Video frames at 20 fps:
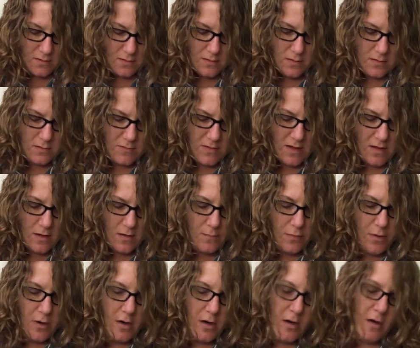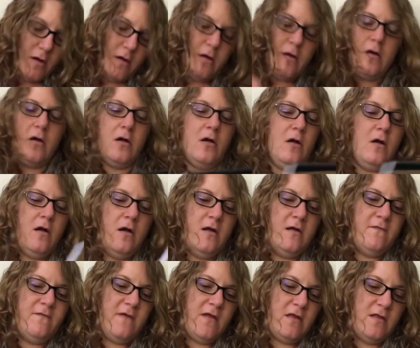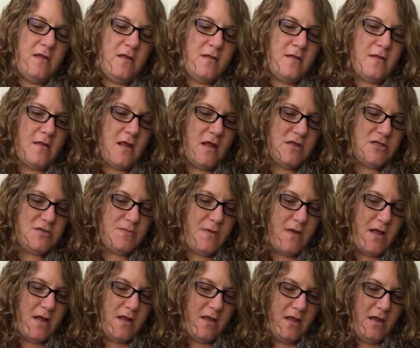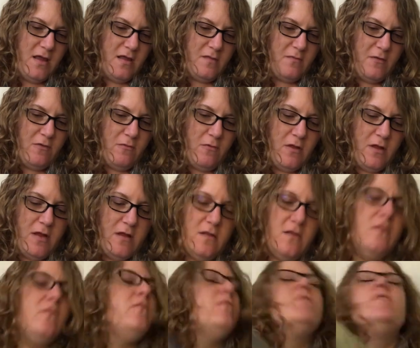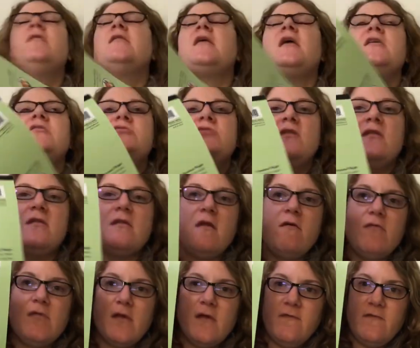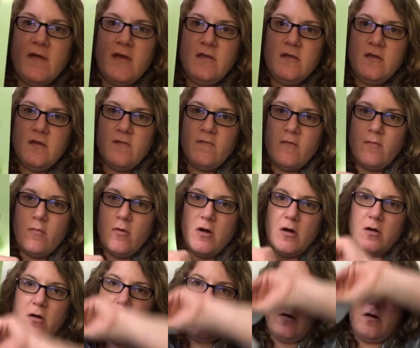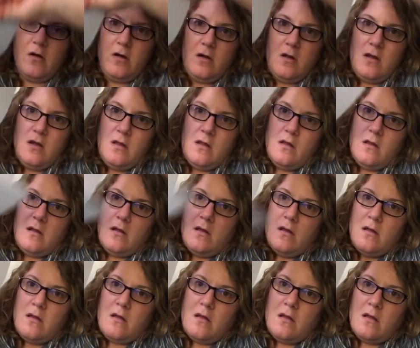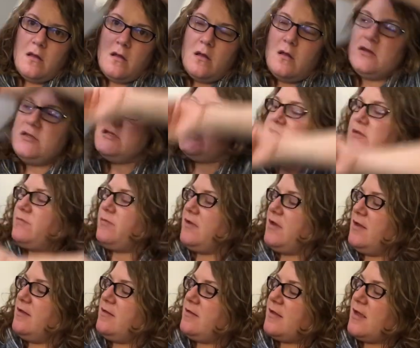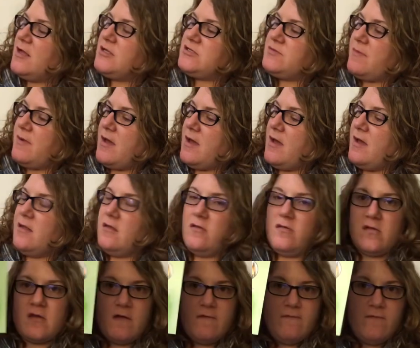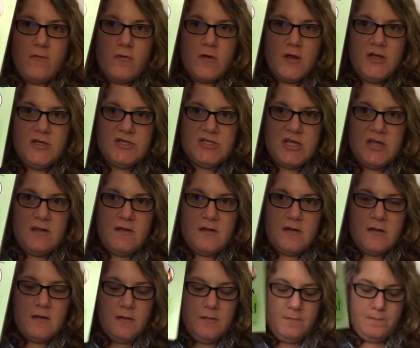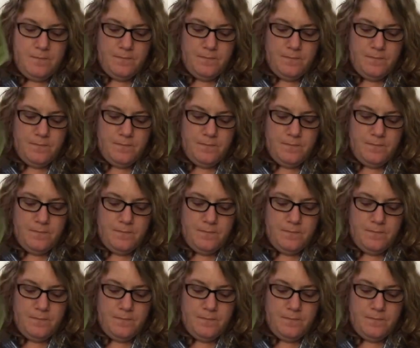Um, I got Parker. I found a sketch pad. He's been really into sketching stuff, so I found this for Parker. It's just a plain sketch pad, and it's got 40 sheets in it.